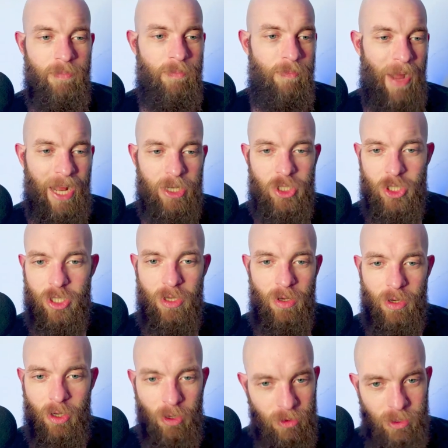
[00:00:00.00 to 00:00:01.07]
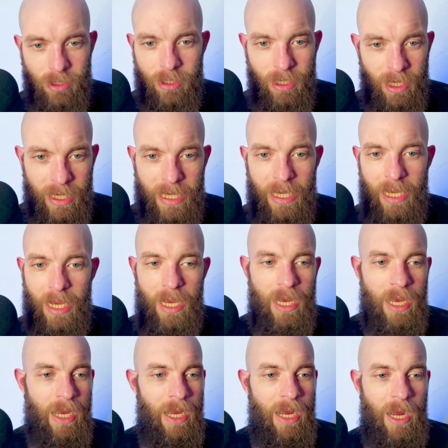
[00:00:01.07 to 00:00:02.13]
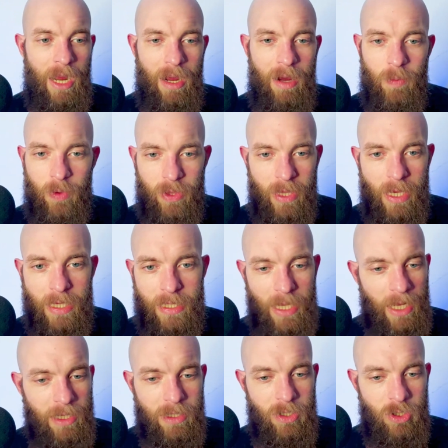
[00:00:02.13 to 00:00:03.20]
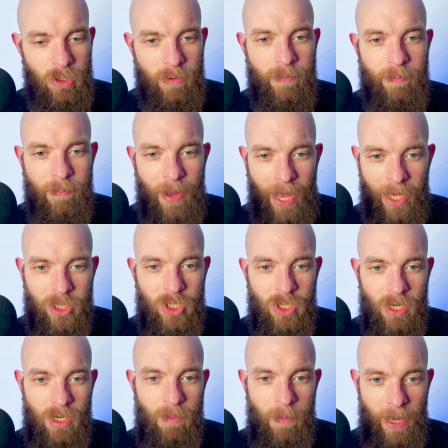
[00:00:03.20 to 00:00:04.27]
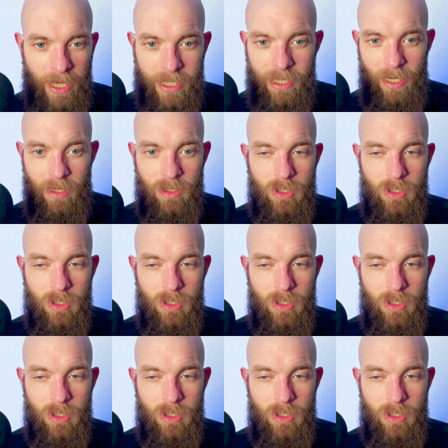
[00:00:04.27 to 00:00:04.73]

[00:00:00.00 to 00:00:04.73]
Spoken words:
patched constantly. With things that should have patched in the beta.